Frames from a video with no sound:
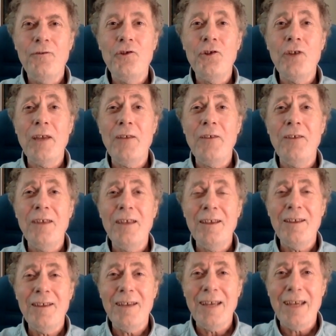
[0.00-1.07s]

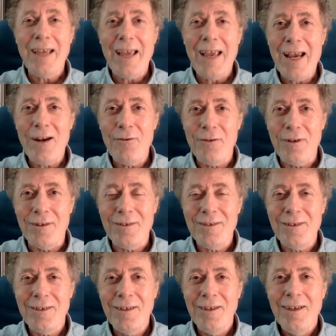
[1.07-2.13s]
chasing the carrot.